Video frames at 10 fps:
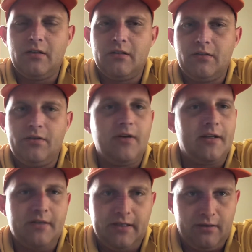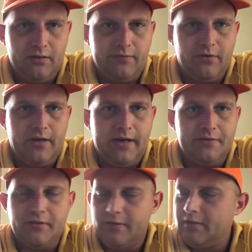Do not take no for an
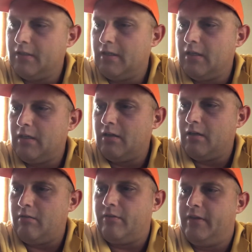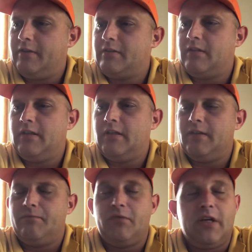answer on this.
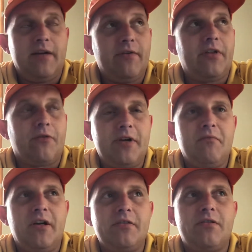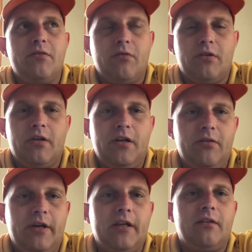Every 3 months you are going to go
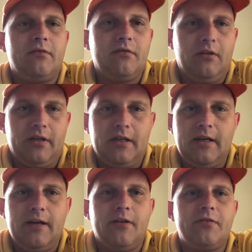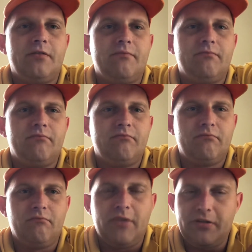in, look at the house,
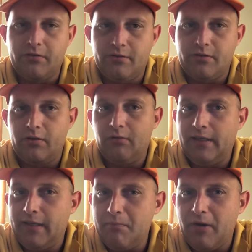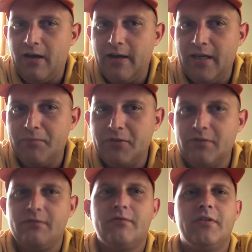make sure there's no leaky pipes.
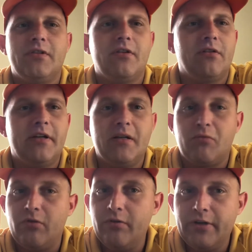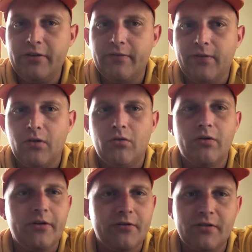That's going to end up ruining your floor
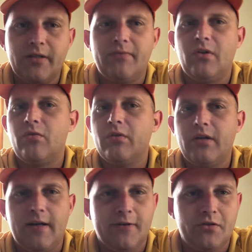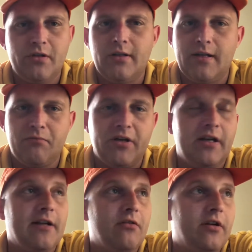and your subfloor and costing you a lot of money
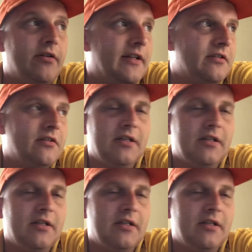down the road. That's